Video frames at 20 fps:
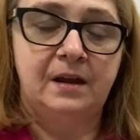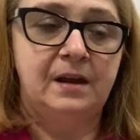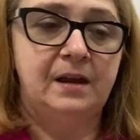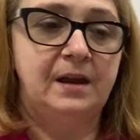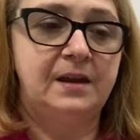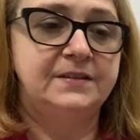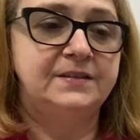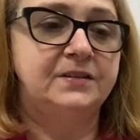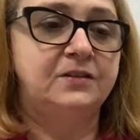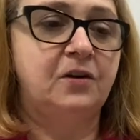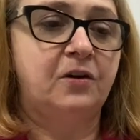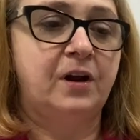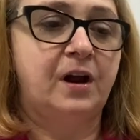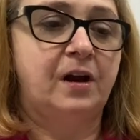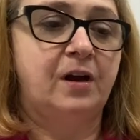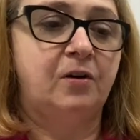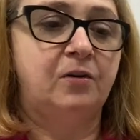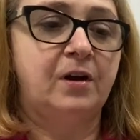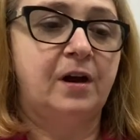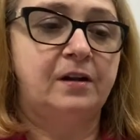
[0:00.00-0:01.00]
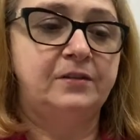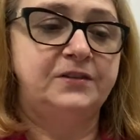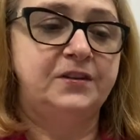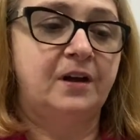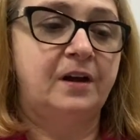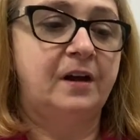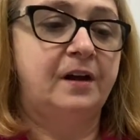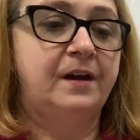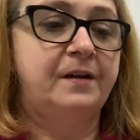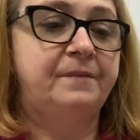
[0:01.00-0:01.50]
it's got
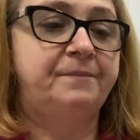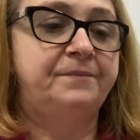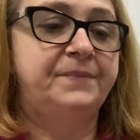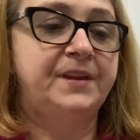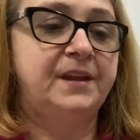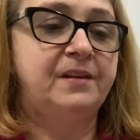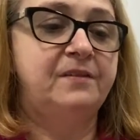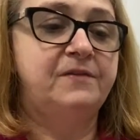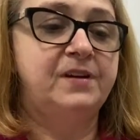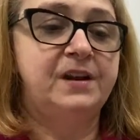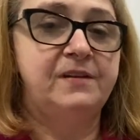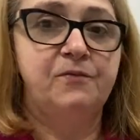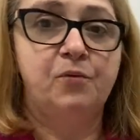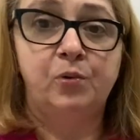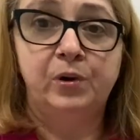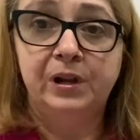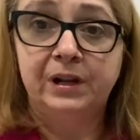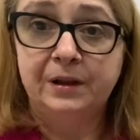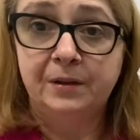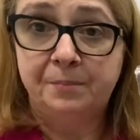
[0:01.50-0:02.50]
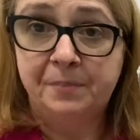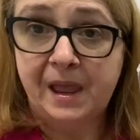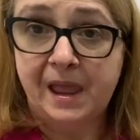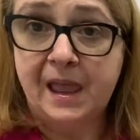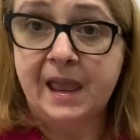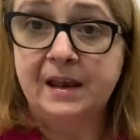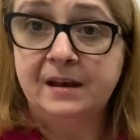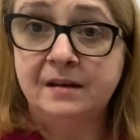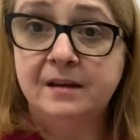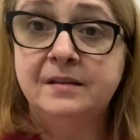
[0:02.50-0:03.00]
a innovative oiler
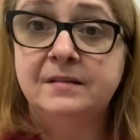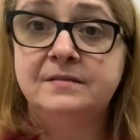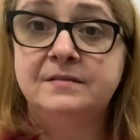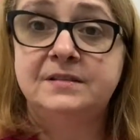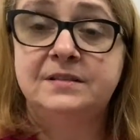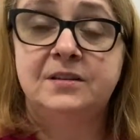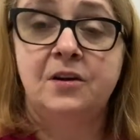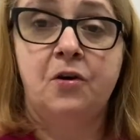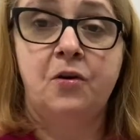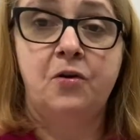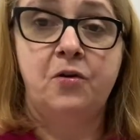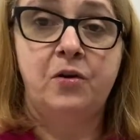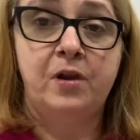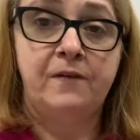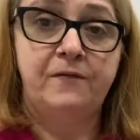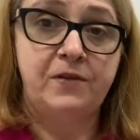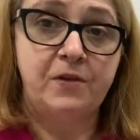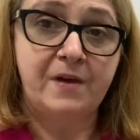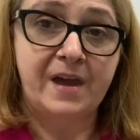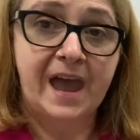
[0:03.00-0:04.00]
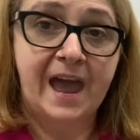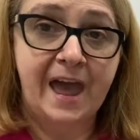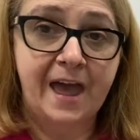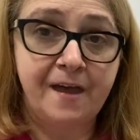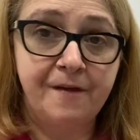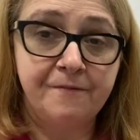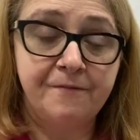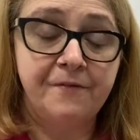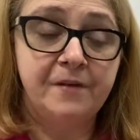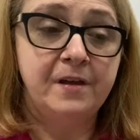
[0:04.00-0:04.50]
pen. So if you
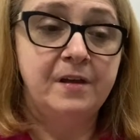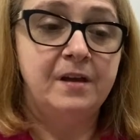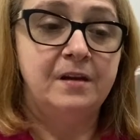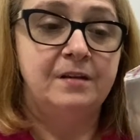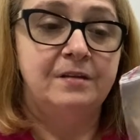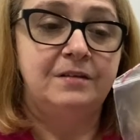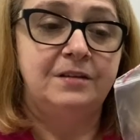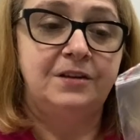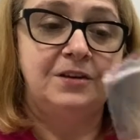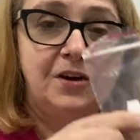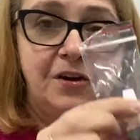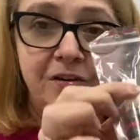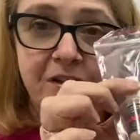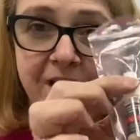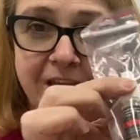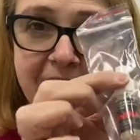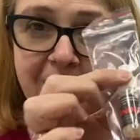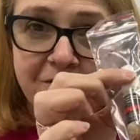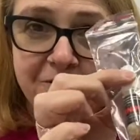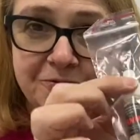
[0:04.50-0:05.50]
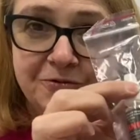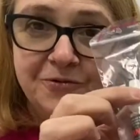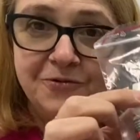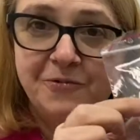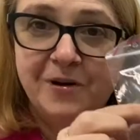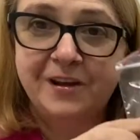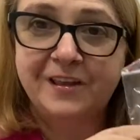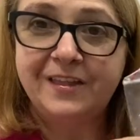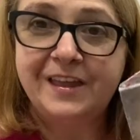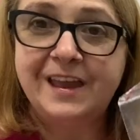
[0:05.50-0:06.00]
have, you know, you get through
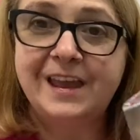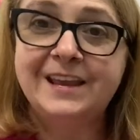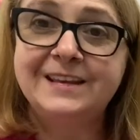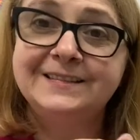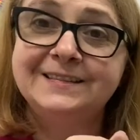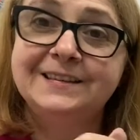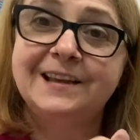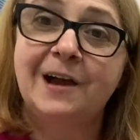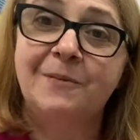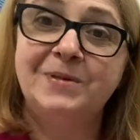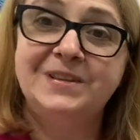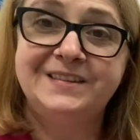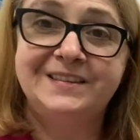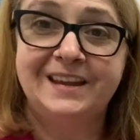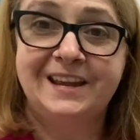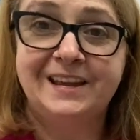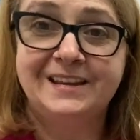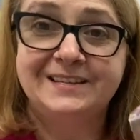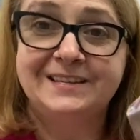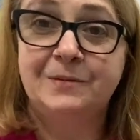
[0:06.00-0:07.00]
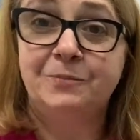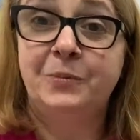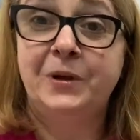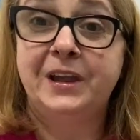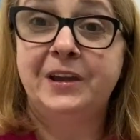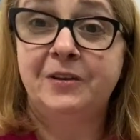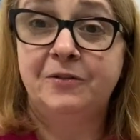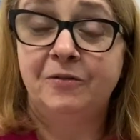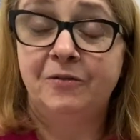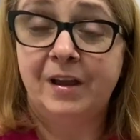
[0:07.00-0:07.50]
one of these, come and see us and we
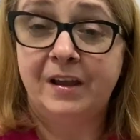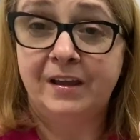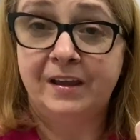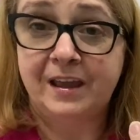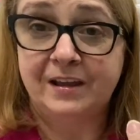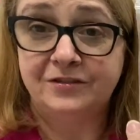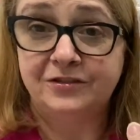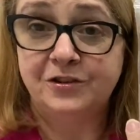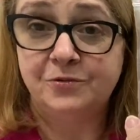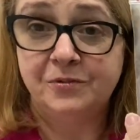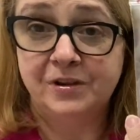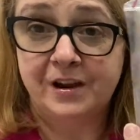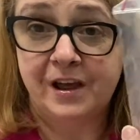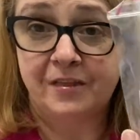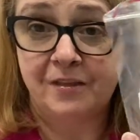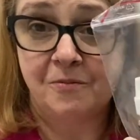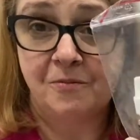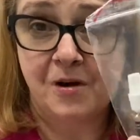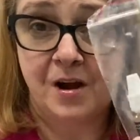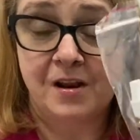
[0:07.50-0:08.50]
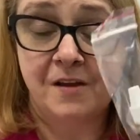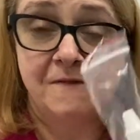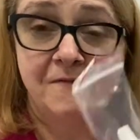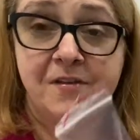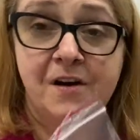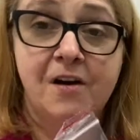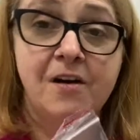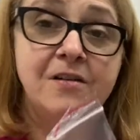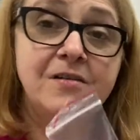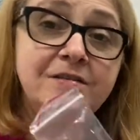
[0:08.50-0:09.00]
can get you another one of
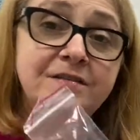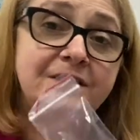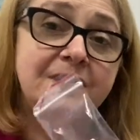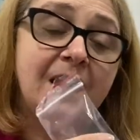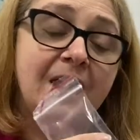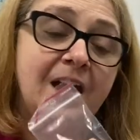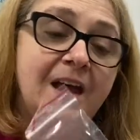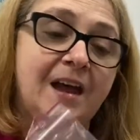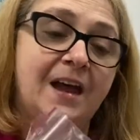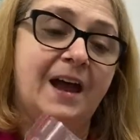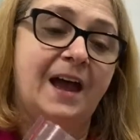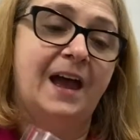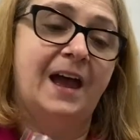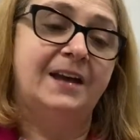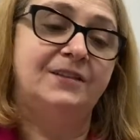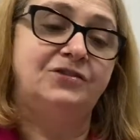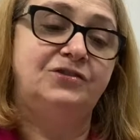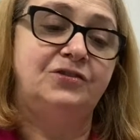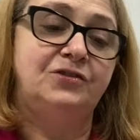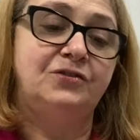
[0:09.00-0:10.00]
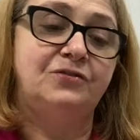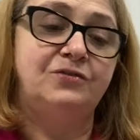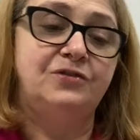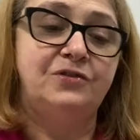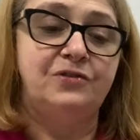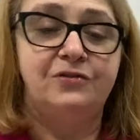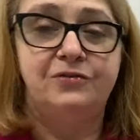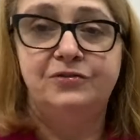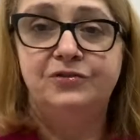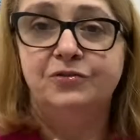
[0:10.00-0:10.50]
those. As you
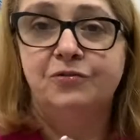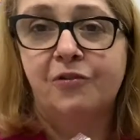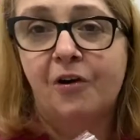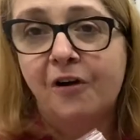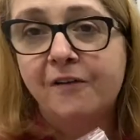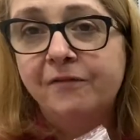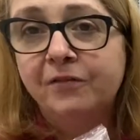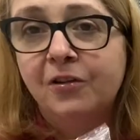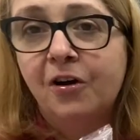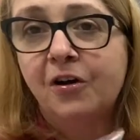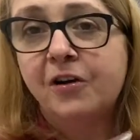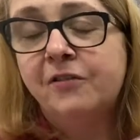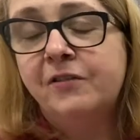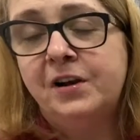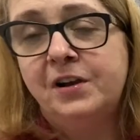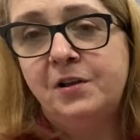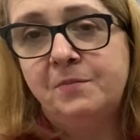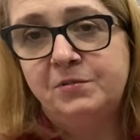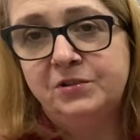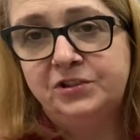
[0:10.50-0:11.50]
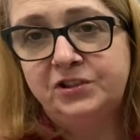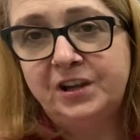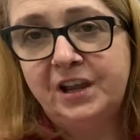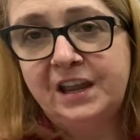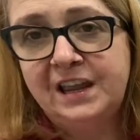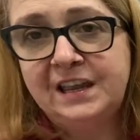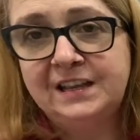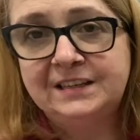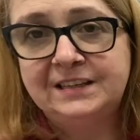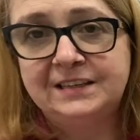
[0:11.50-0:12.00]
use your overlocker and your
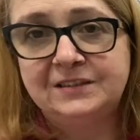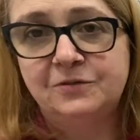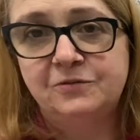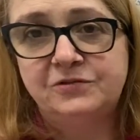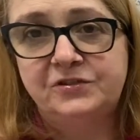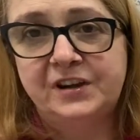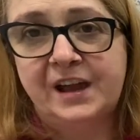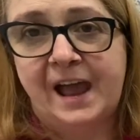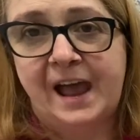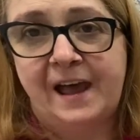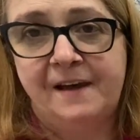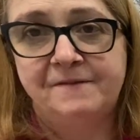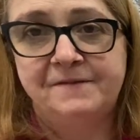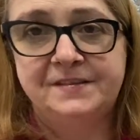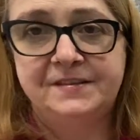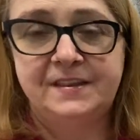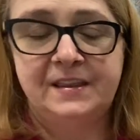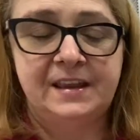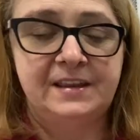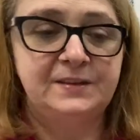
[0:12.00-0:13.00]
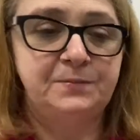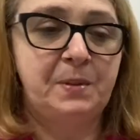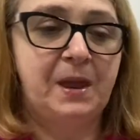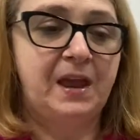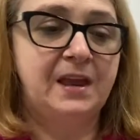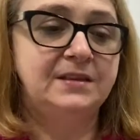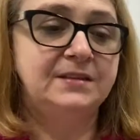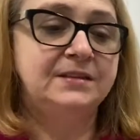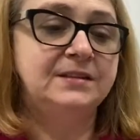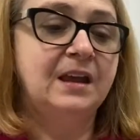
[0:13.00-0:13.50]
machines, it's good to have these
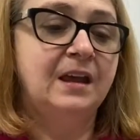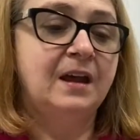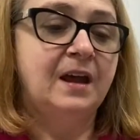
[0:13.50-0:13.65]
pens.